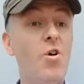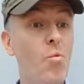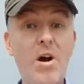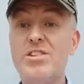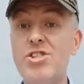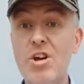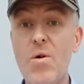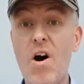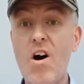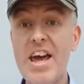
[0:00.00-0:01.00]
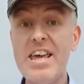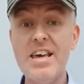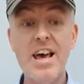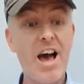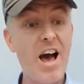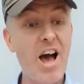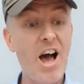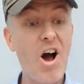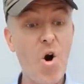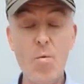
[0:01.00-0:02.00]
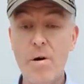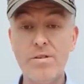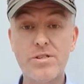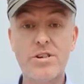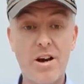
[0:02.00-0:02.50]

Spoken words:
went so high, almost